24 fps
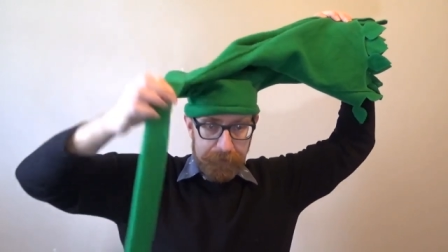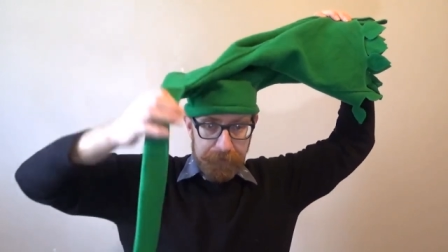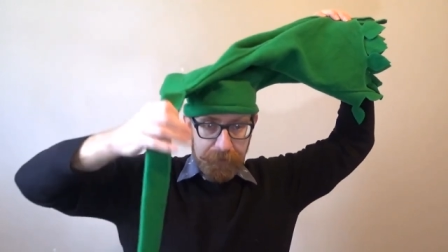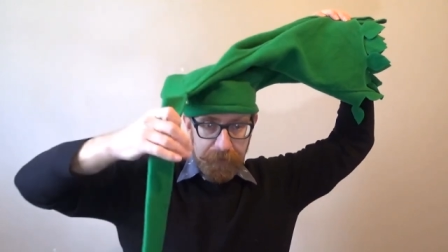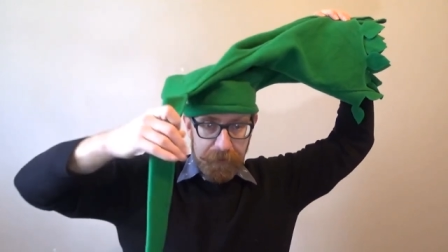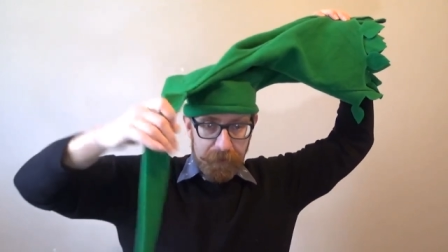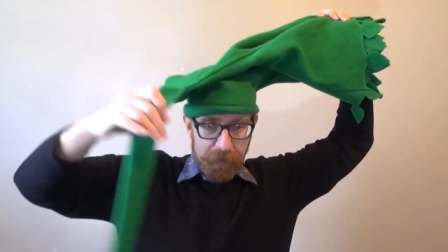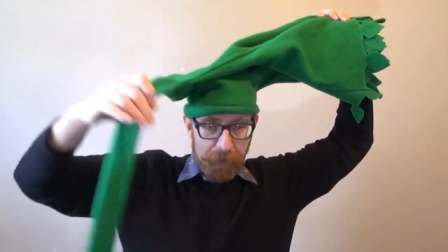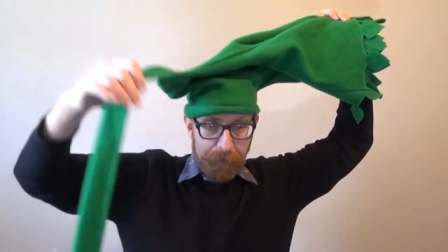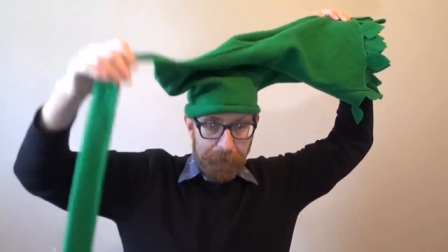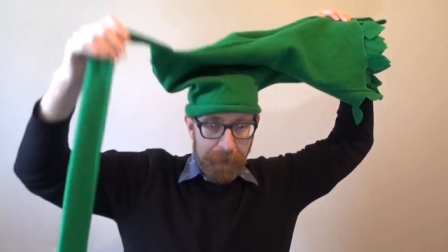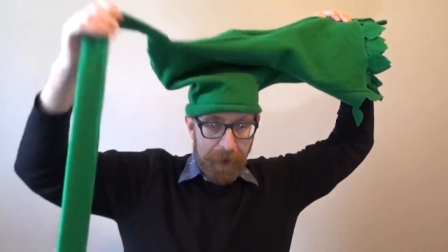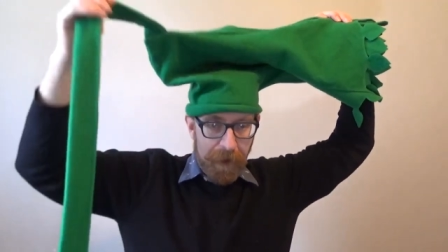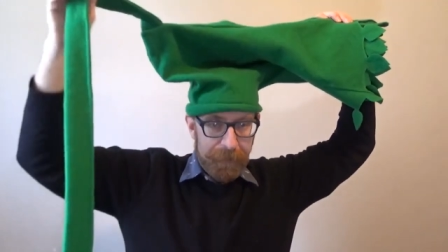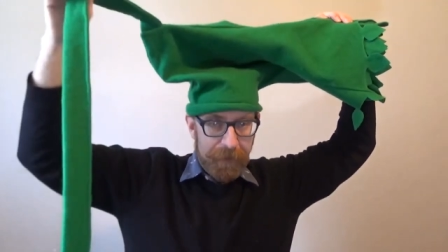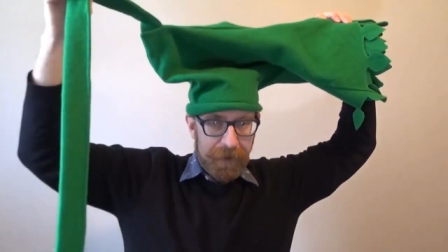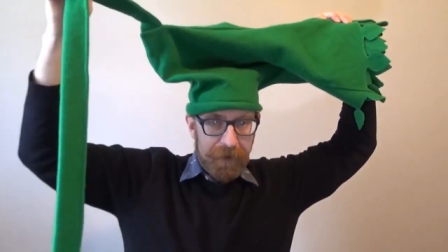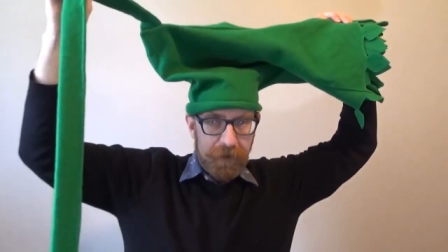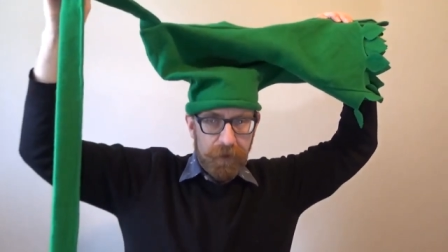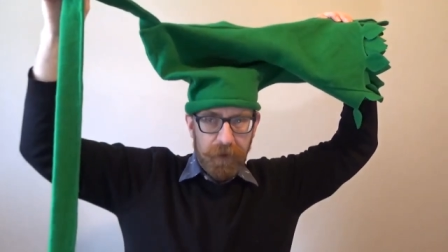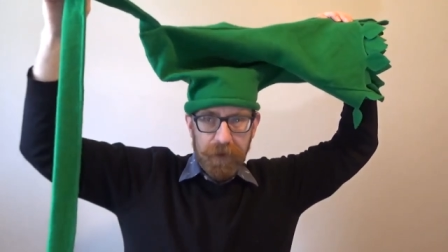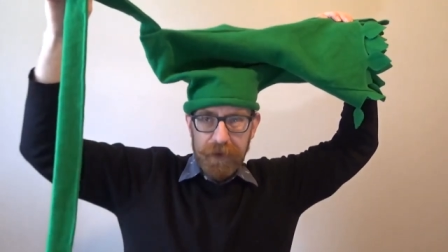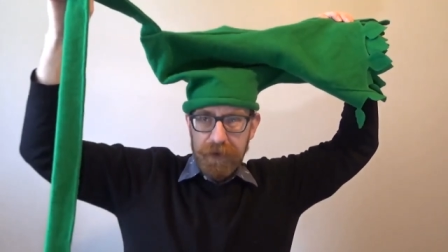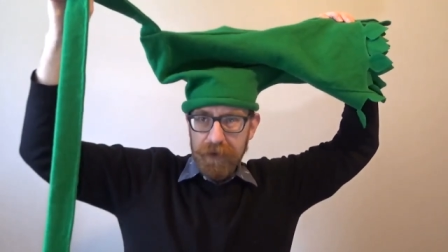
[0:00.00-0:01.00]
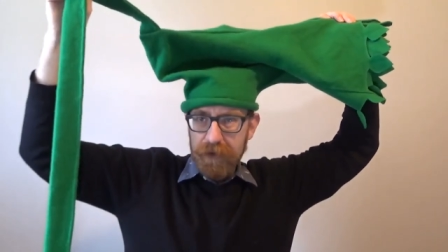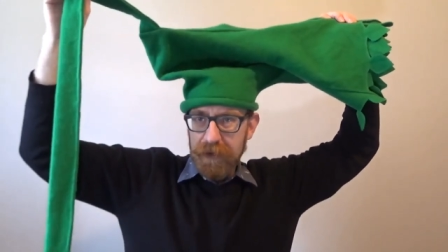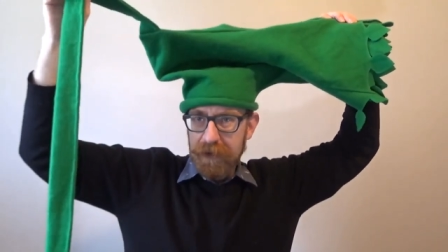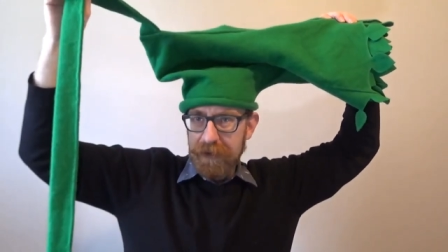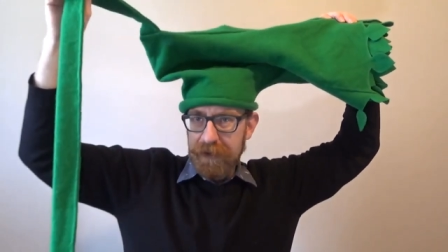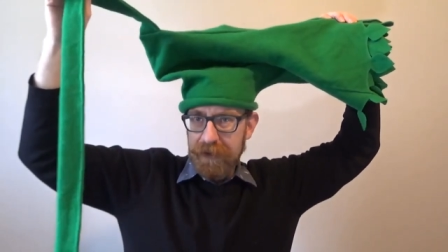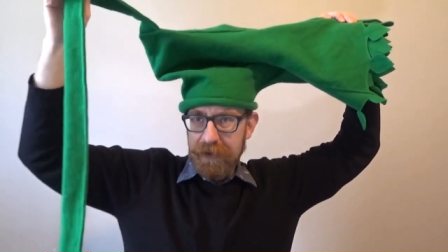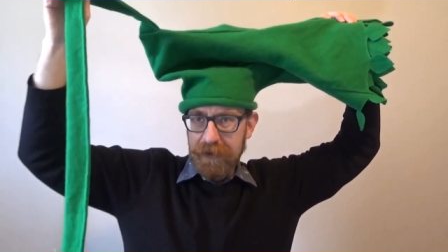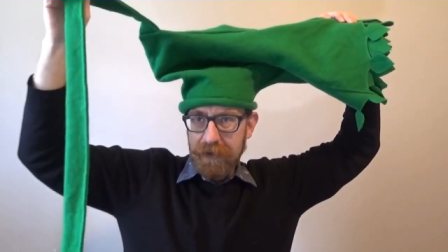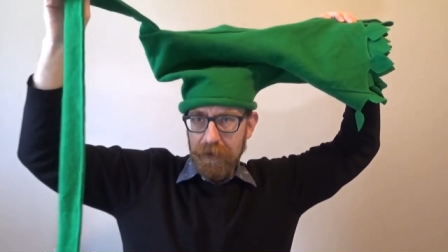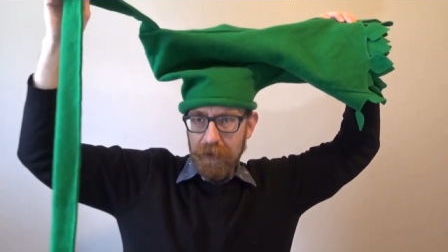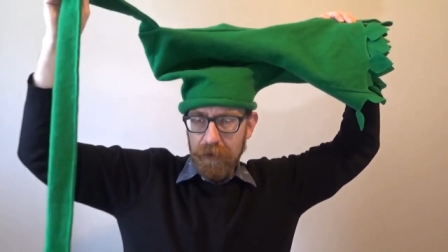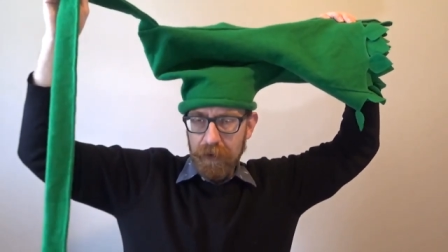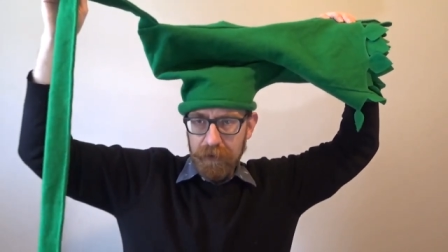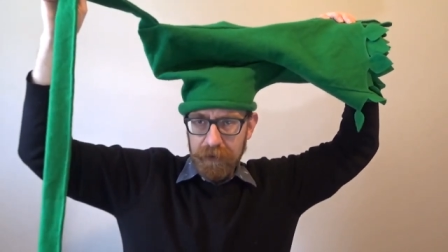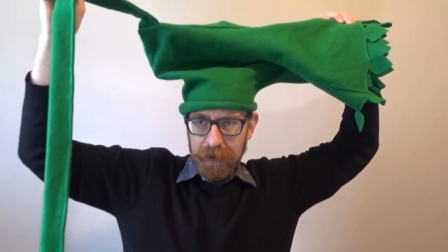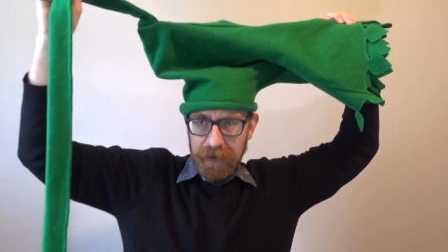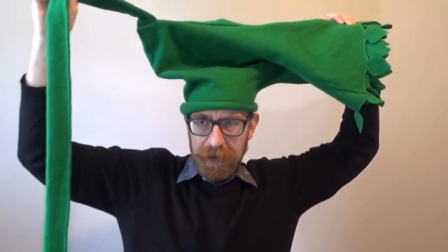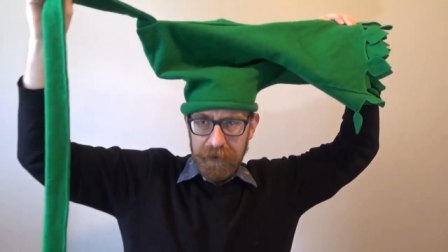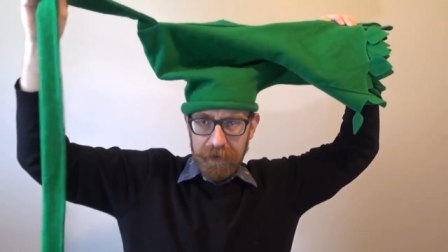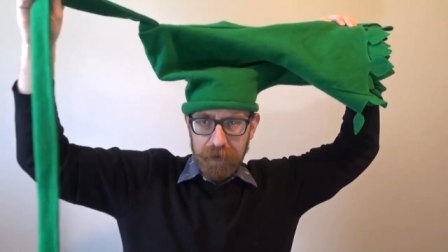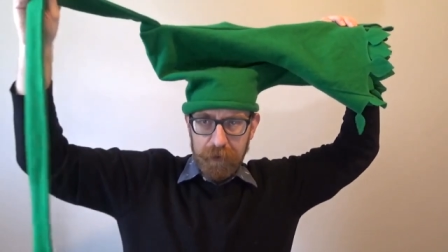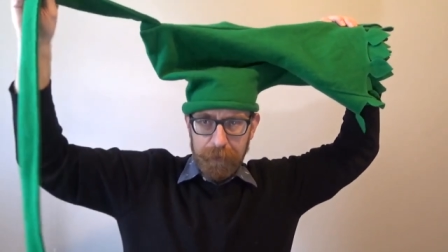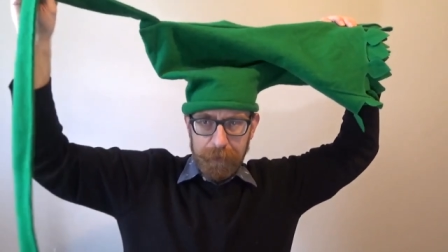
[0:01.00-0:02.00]
liripipe, and you are going to need a
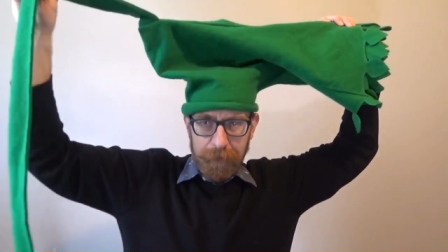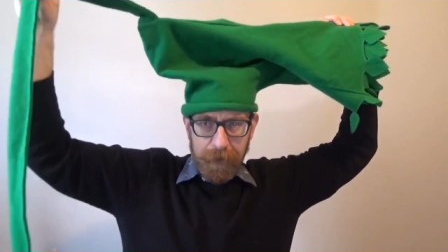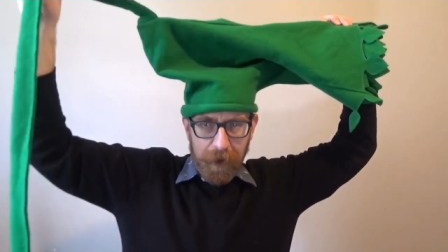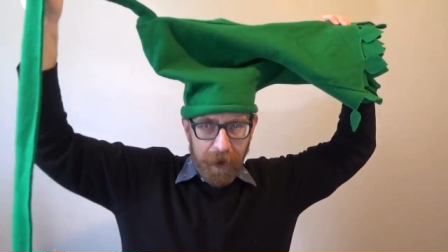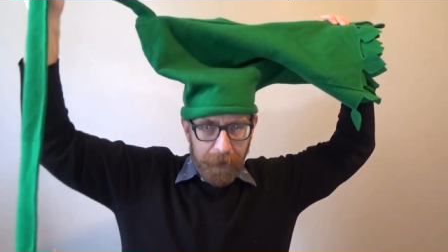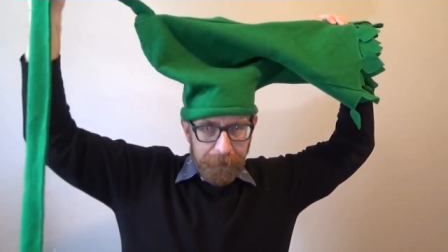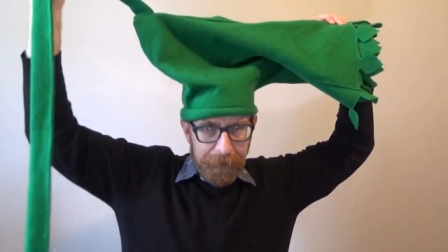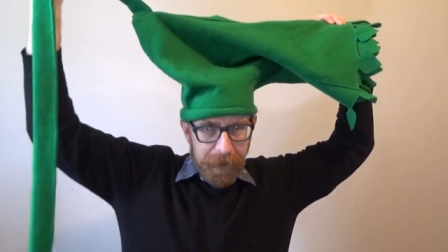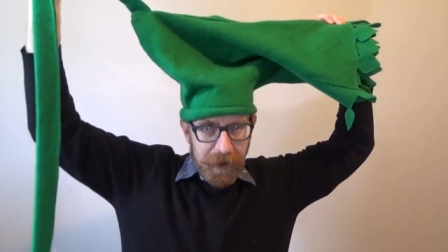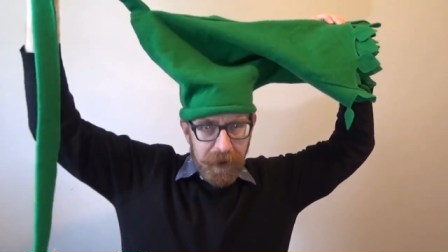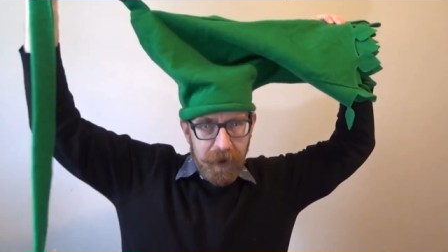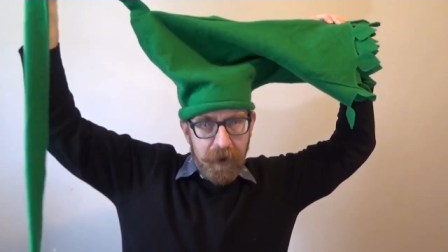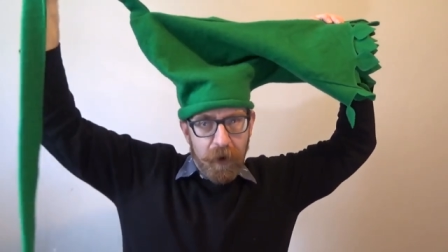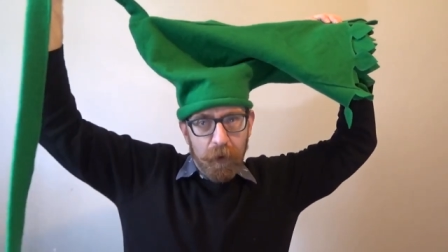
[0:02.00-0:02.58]
longer liripipe,